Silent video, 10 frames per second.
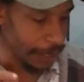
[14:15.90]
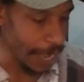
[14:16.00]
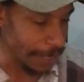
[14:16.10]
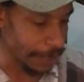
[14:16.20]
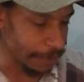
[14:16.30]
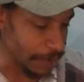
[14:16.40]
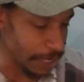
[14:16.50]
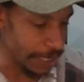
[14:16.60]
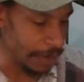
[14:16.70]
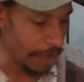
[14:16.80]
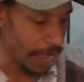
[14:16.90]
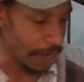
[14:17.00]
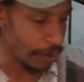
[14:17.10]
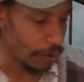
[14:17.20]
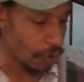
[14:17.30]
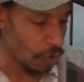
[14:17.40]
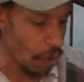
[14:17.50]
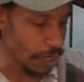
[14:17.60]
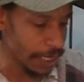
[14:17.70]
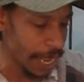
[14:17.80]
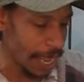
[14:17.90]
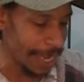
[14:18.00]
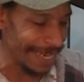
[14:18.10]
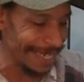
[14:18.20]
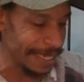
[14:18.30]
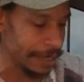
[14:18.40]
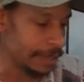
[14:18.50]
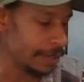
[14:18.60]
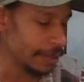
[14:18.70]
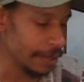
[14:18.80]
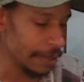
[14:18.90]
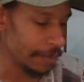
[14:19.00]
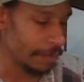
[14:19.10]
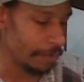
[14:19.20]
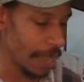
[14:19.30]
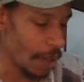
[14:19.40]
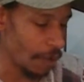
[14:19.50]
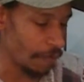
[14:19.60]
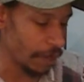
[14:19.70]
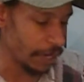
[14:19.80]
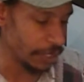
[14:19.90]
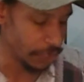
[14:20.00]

Next, Z-Man Cross Eyes Power Finesse